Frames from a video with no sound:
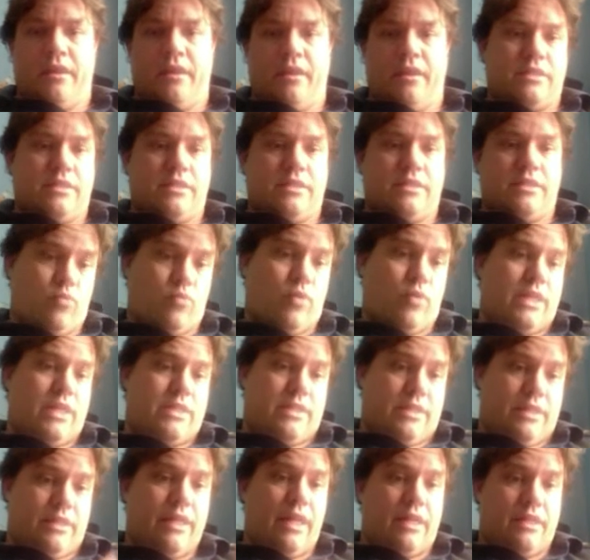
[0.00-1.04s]
And since
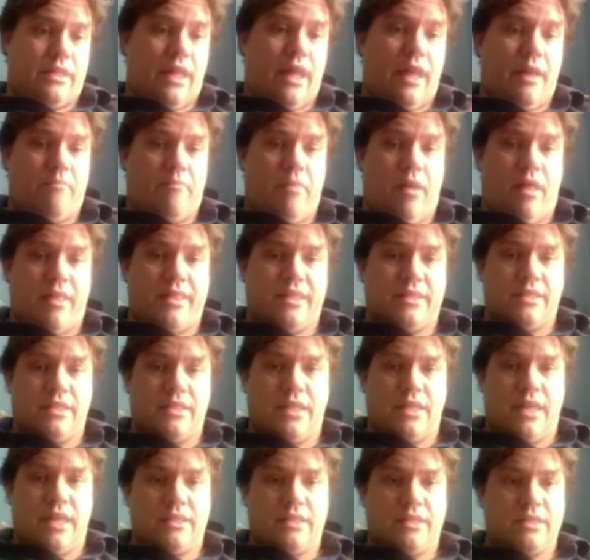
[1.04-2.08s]
West in that
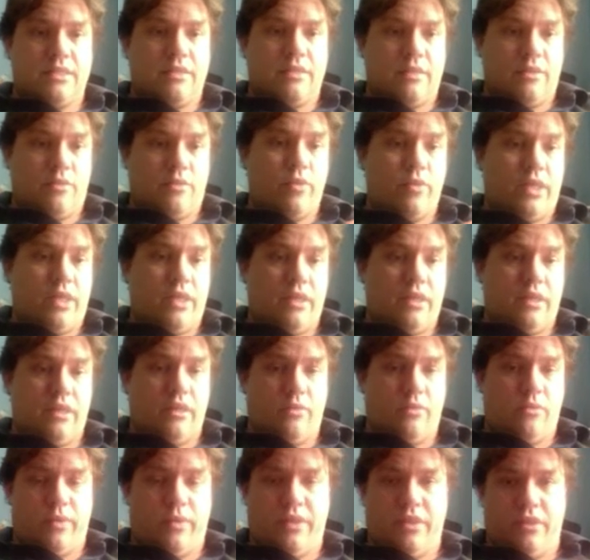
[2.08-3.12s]
hypothesis has king
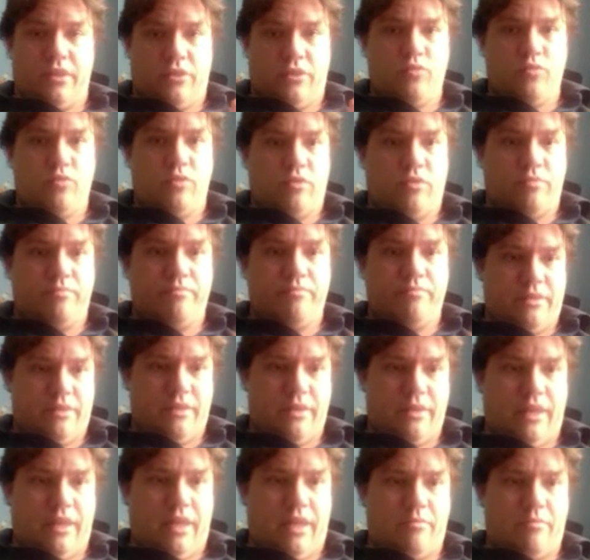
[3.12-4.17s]
and queen, you will
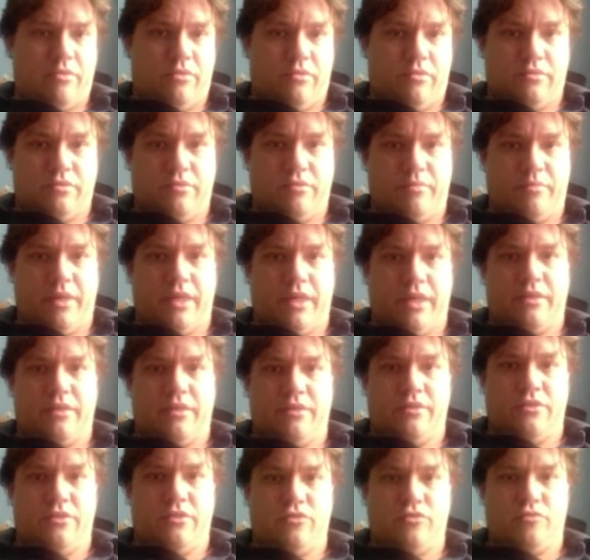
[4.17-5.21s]
be able to make
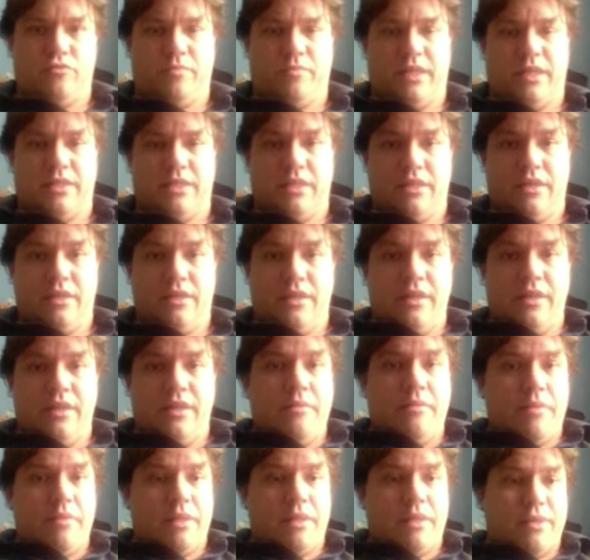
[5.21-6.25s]
two spades.
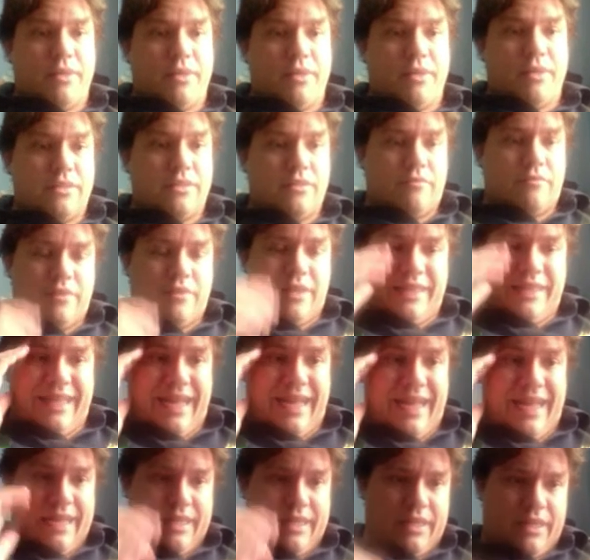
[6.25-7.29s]
But the presence of the
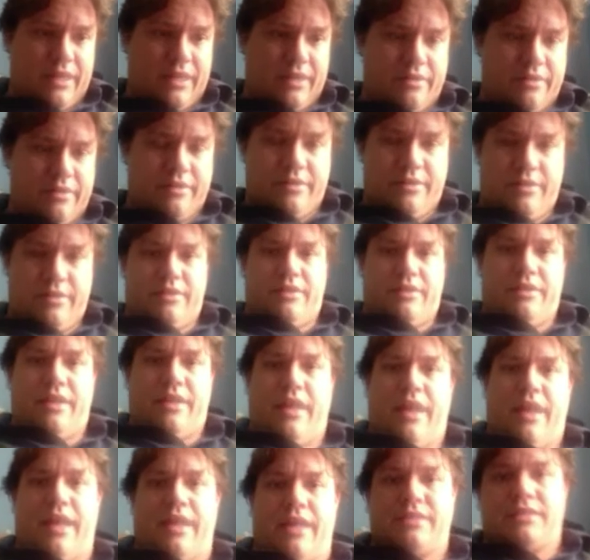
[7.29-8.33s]
9 here
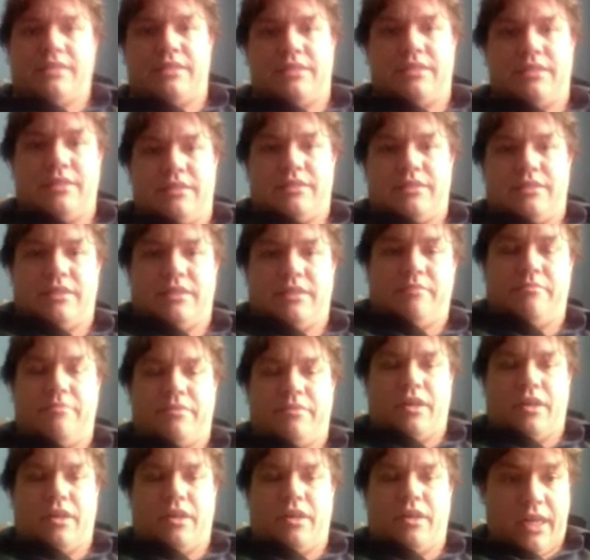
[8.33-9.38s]
adds some
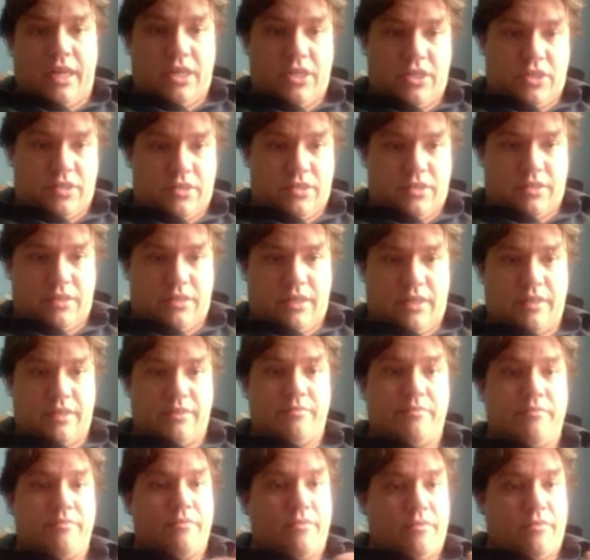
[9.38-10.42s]
complications,
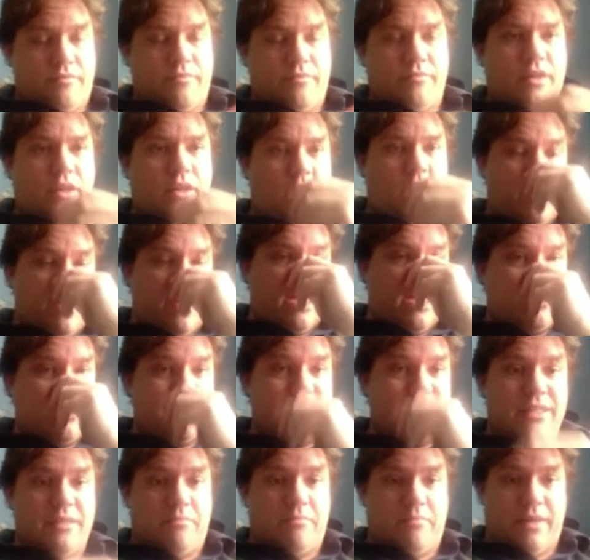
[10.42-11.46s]
and
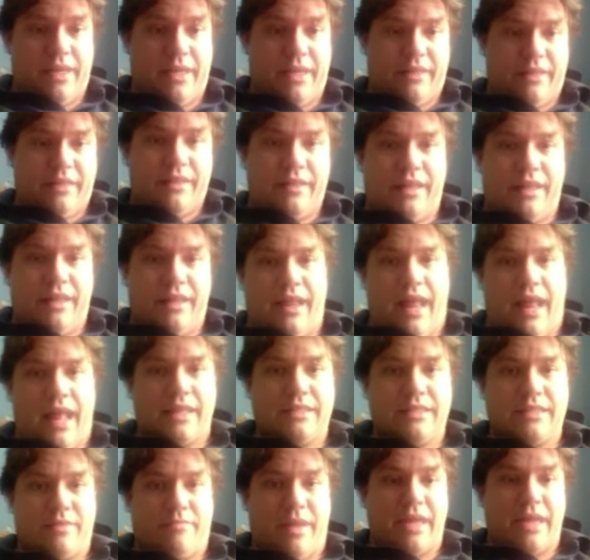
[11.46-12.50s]
complications in the play
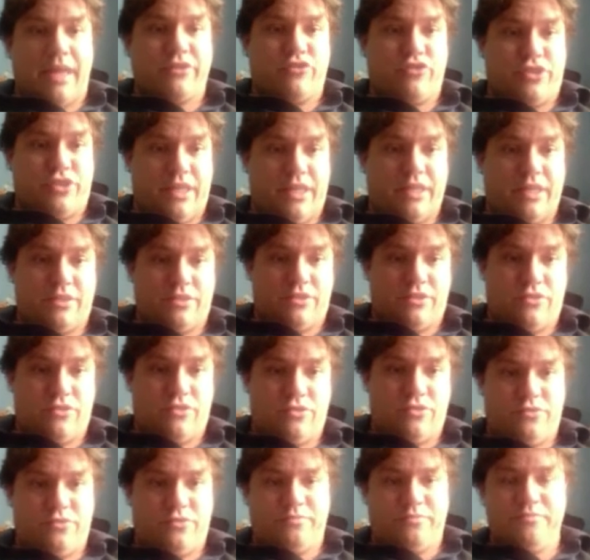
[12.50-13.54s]
add some extra chances
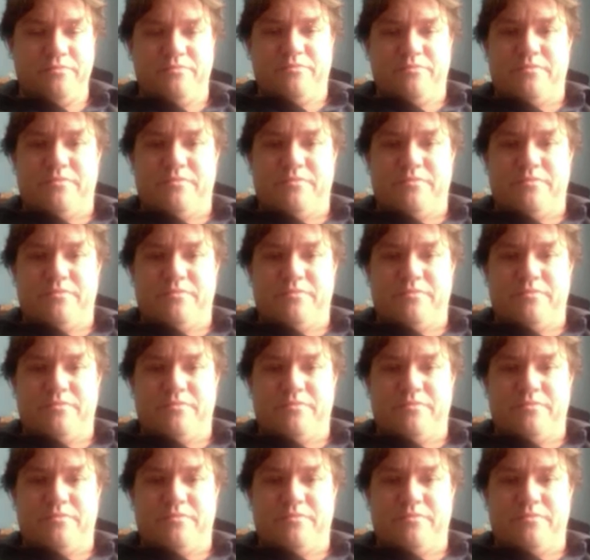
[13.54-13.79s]
to you.